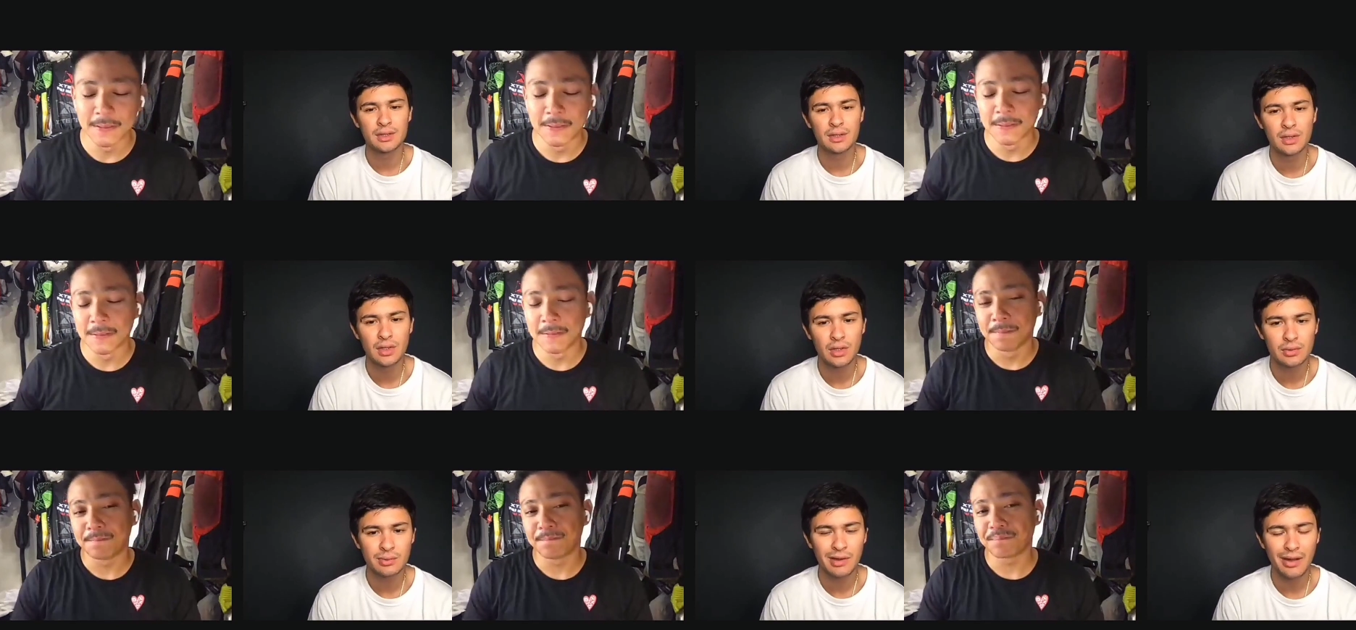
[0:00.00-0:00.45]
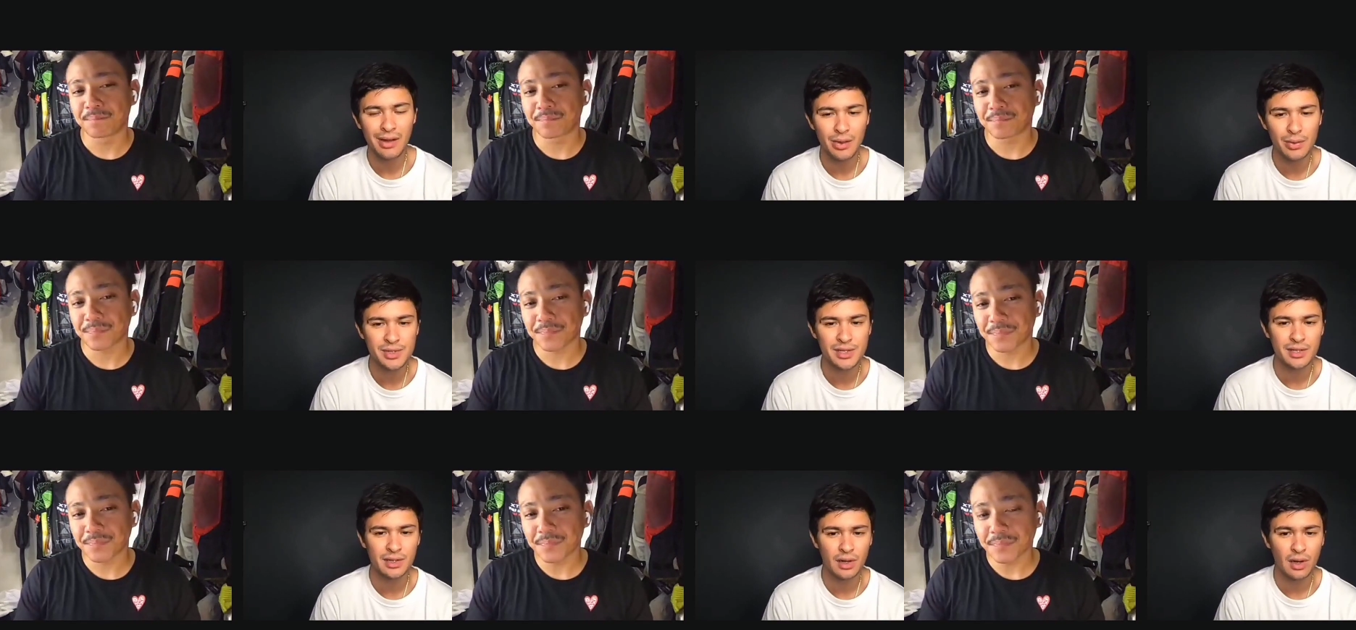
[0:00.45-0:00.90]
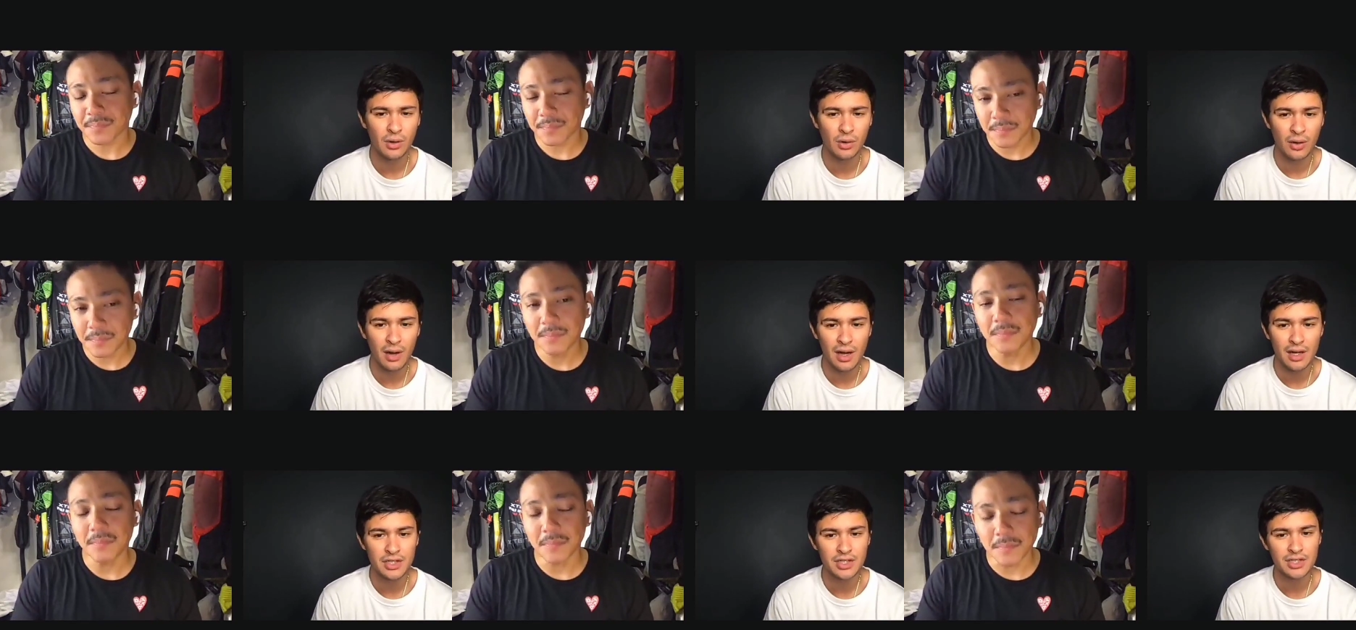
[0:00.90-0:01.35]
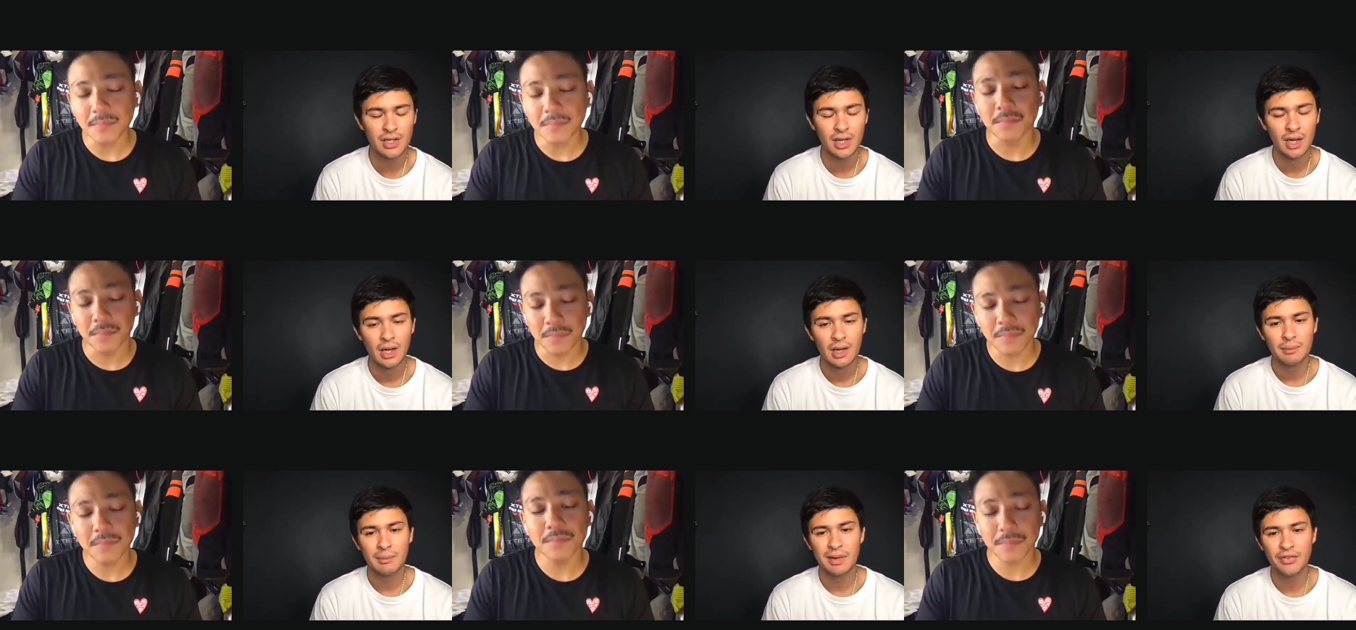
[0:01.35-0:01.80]
Speaker 1: you know. I was in a rush.
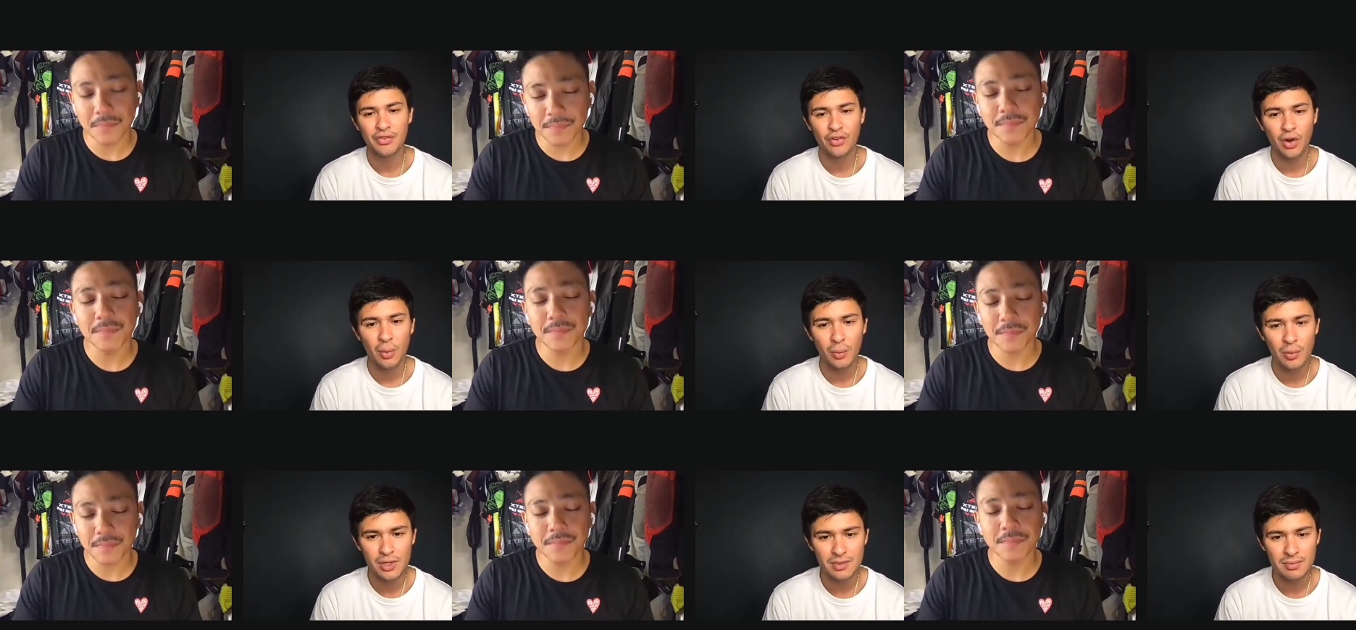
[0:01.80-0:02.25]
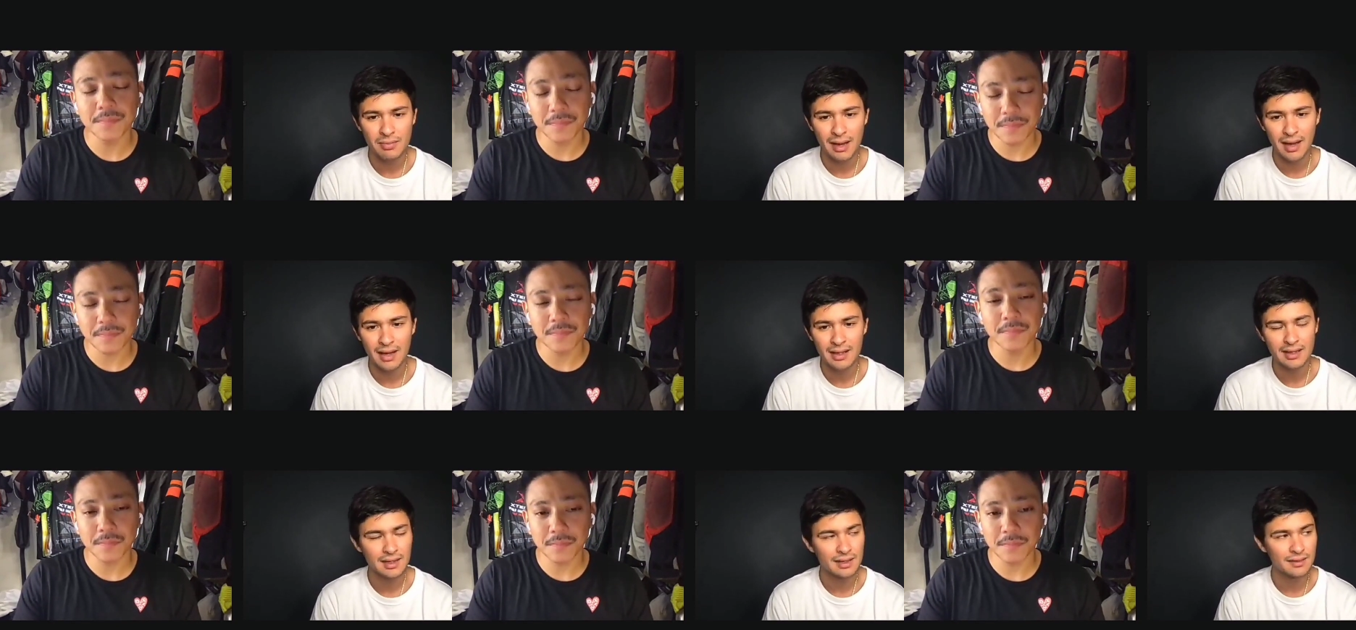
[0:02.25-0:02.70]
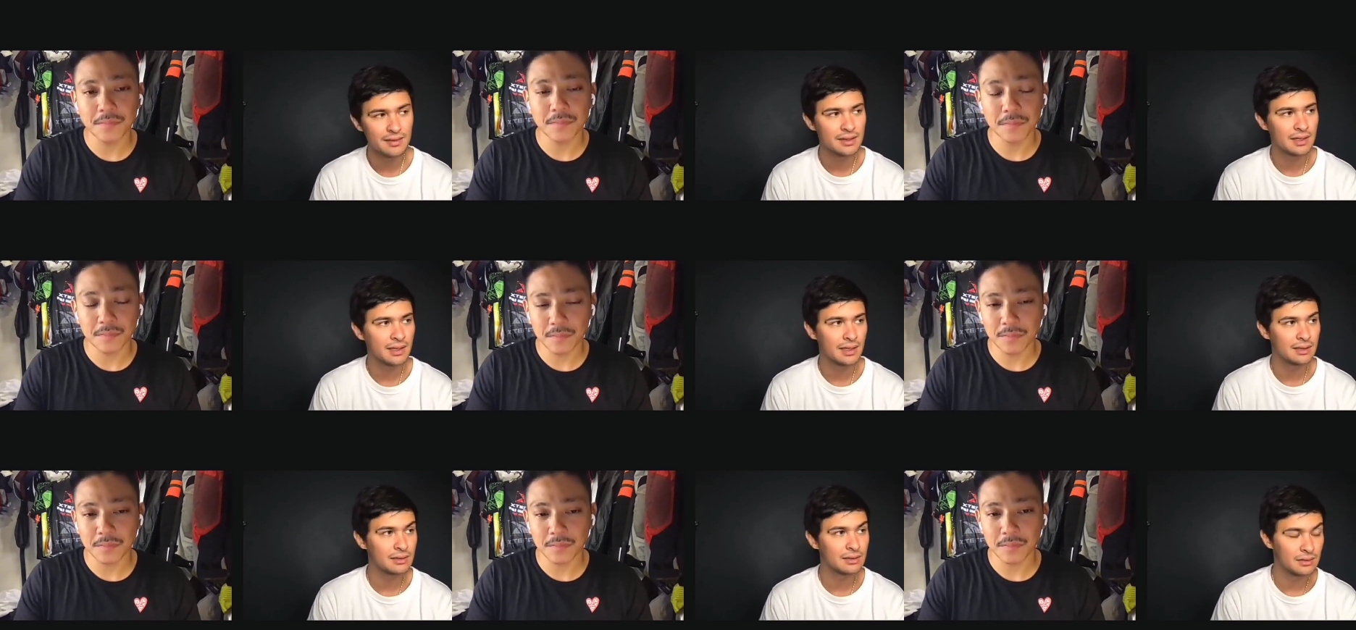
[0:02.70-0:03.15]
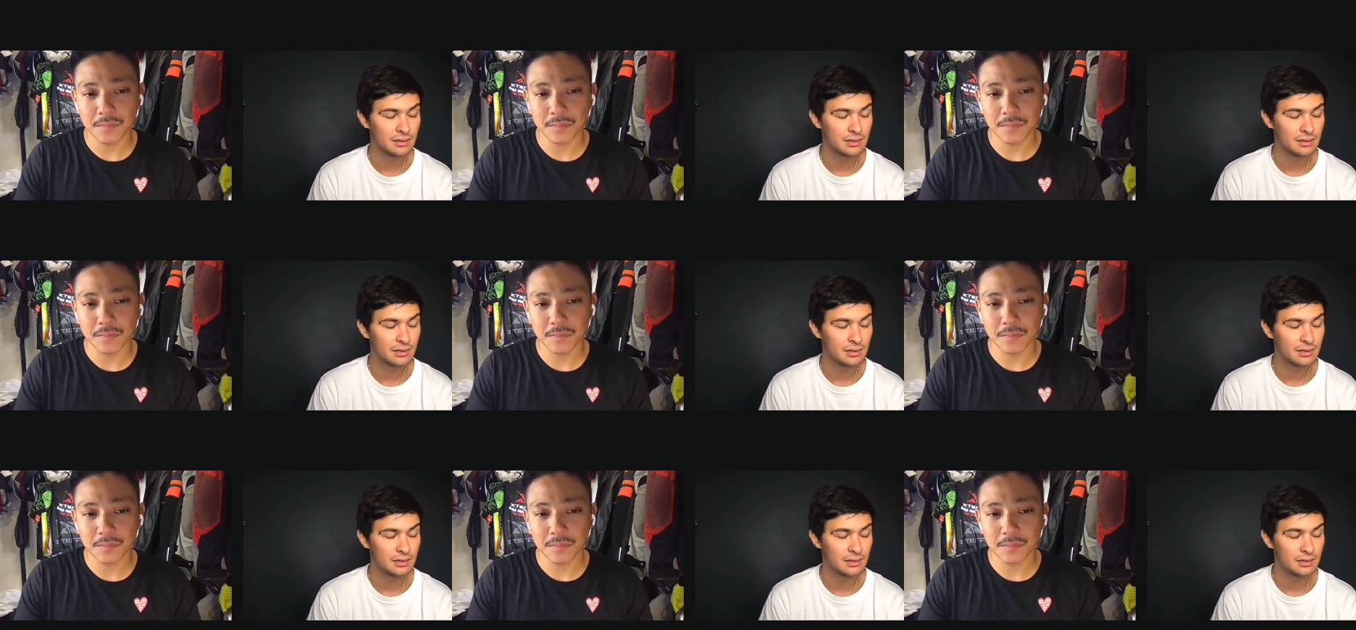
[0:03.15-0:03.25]
My form was bad and everything, and